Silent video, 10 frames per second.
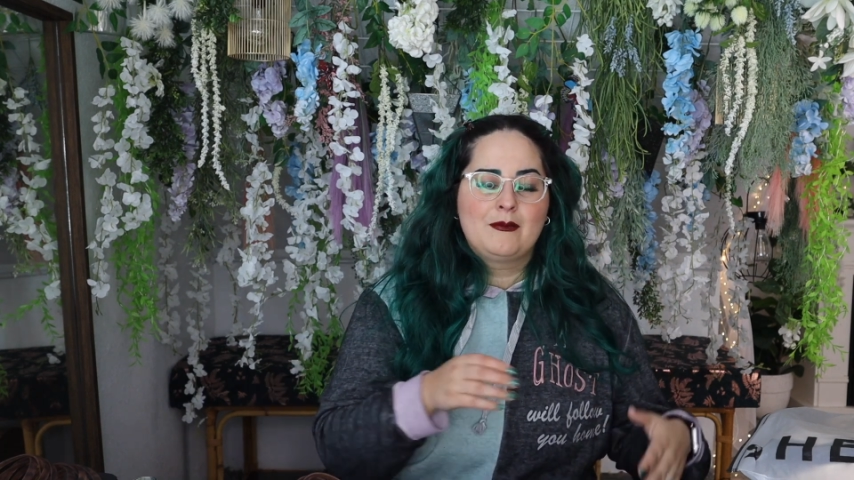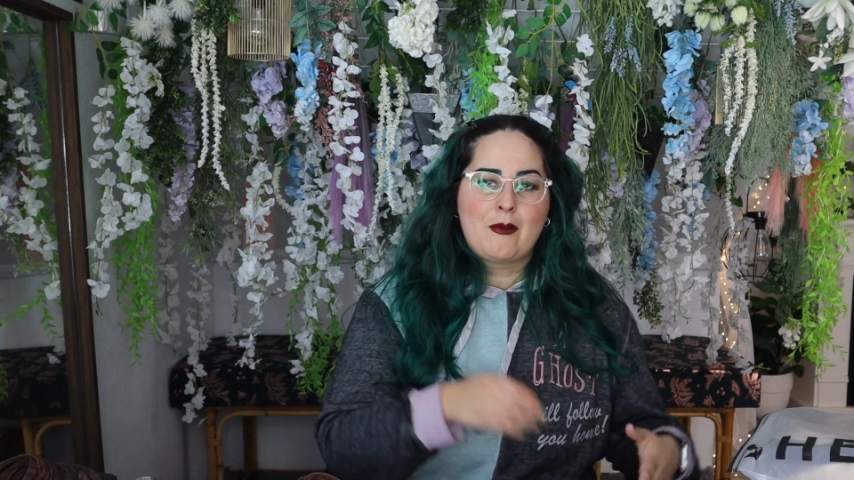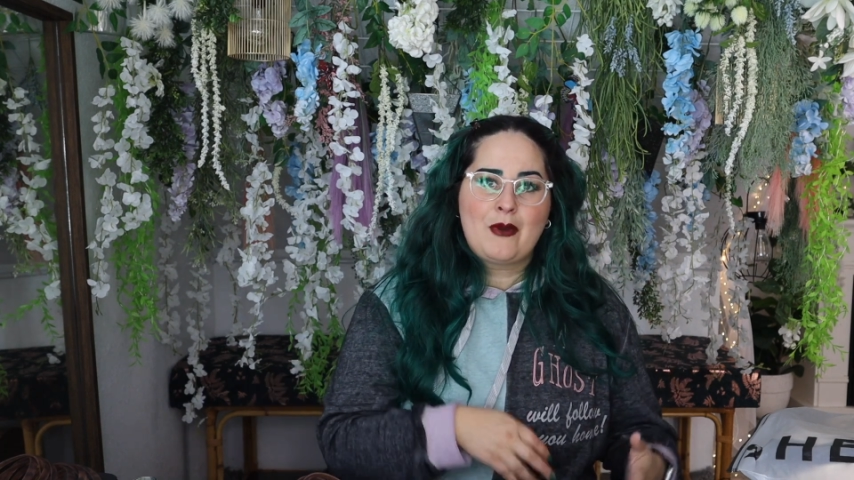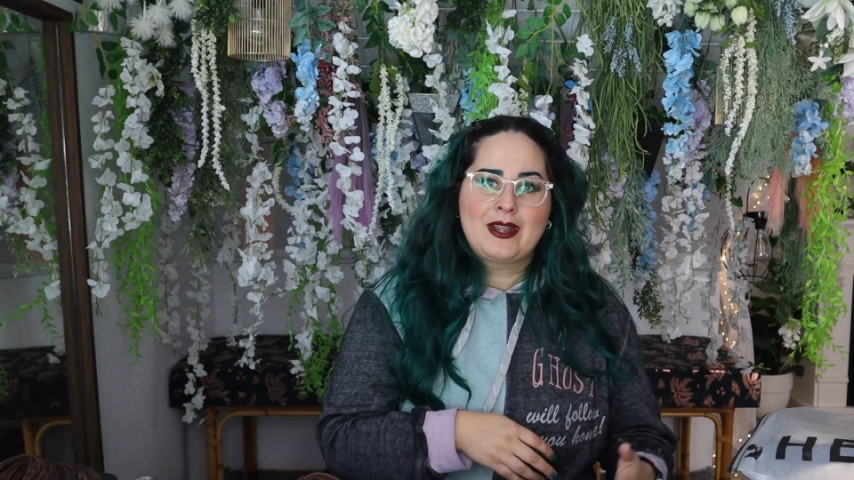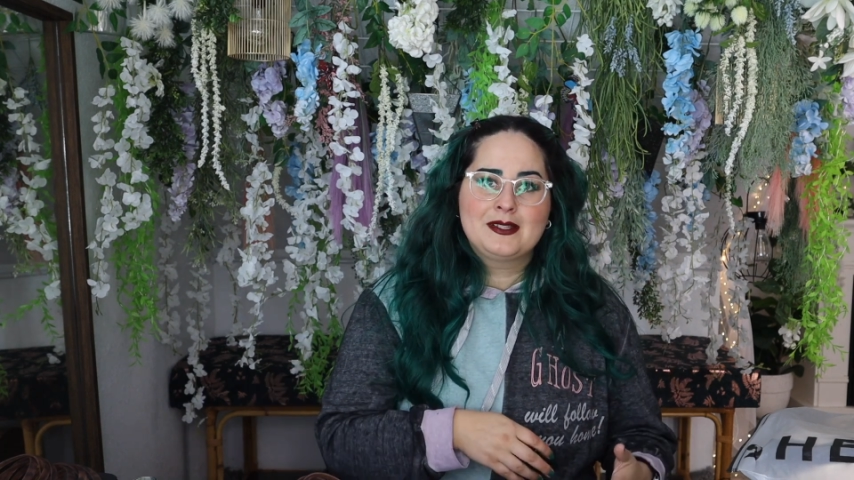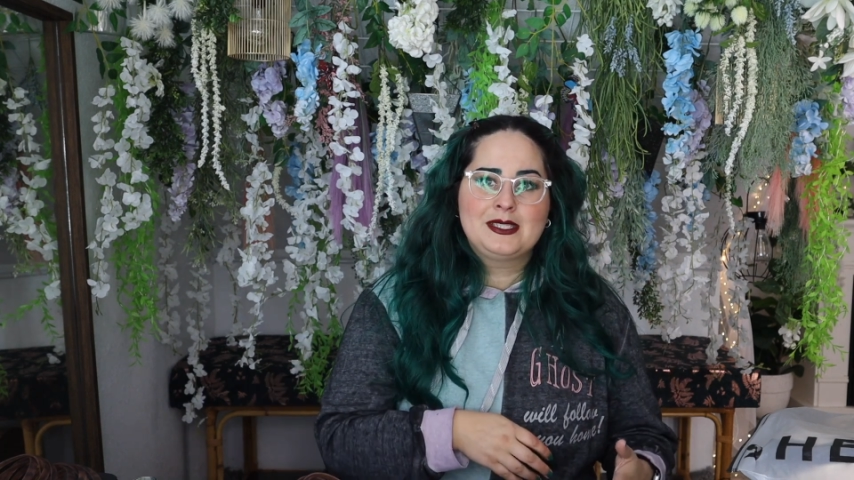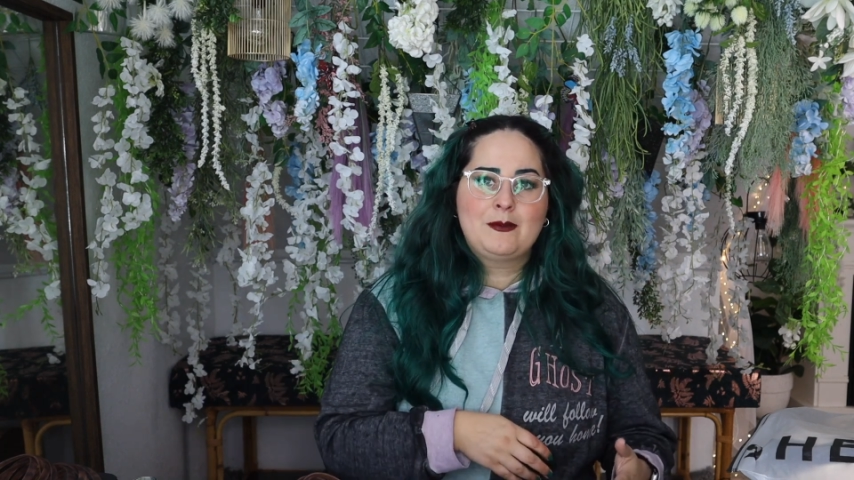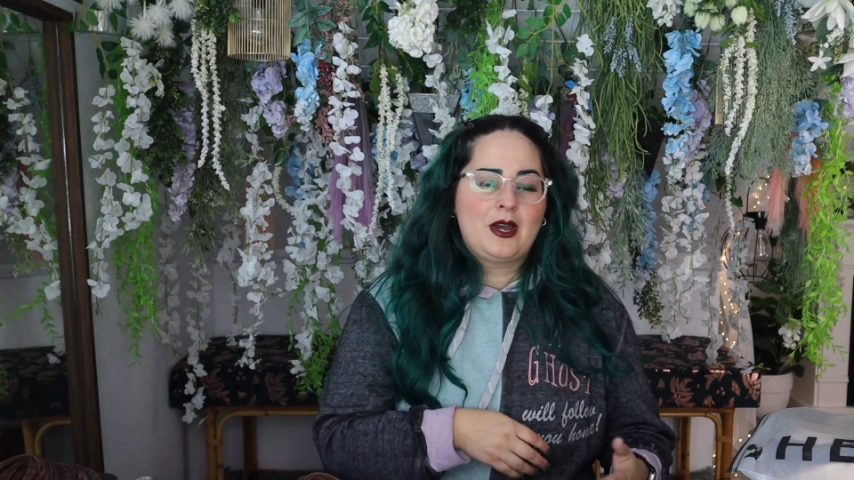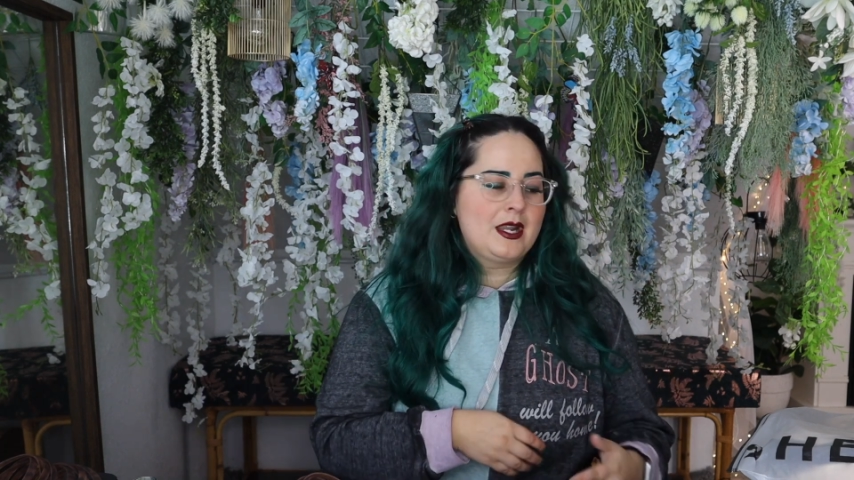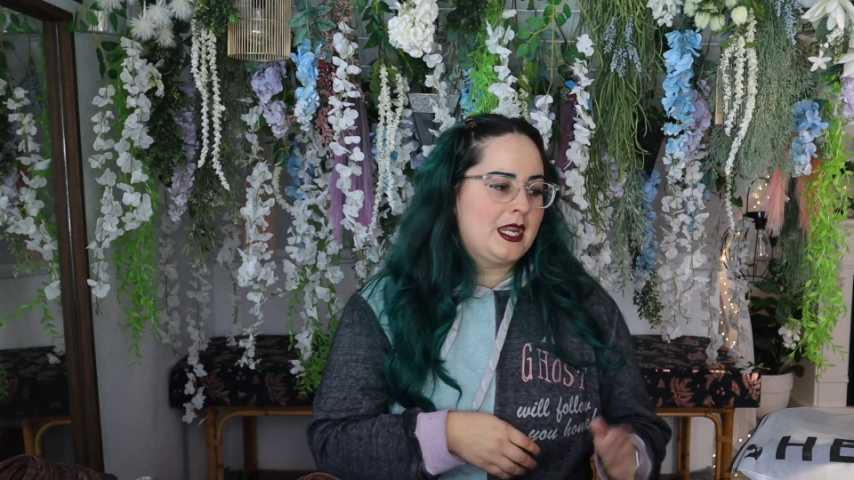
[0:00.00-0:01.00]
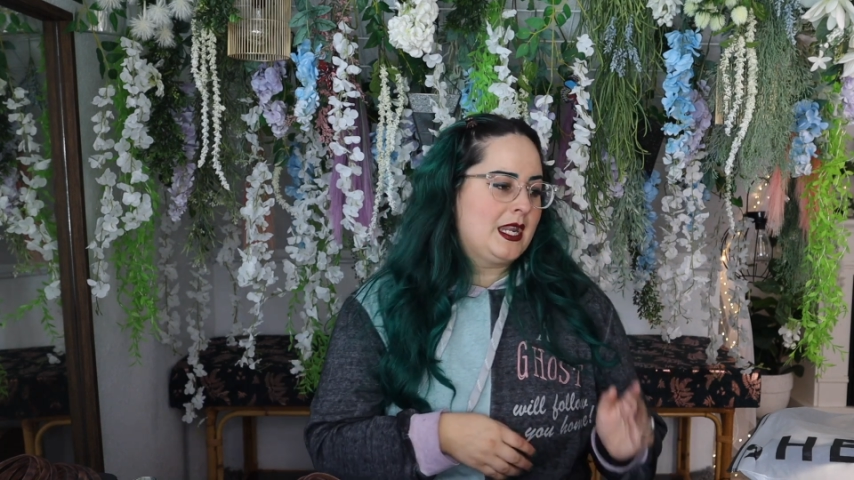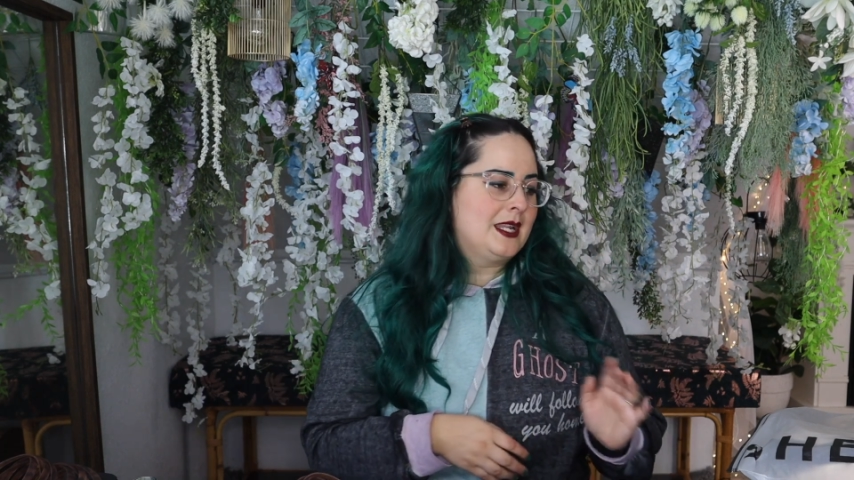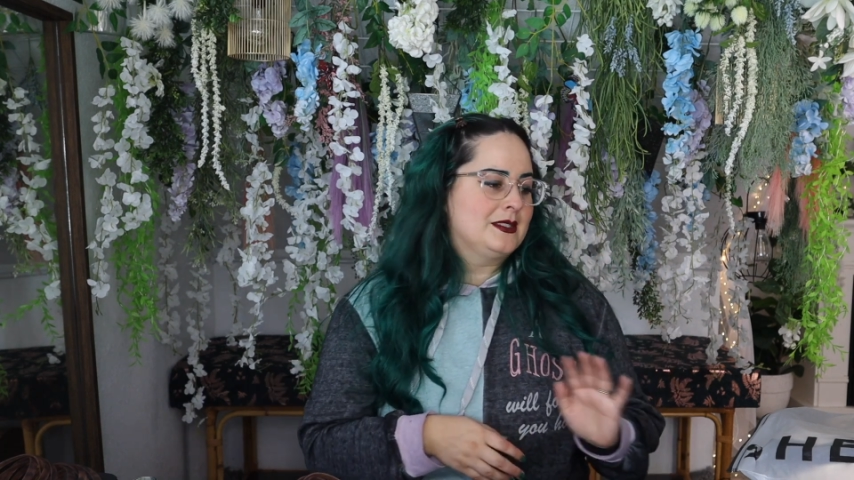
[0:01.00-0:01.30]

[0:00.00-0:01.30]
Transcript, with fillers: my pregnancy body,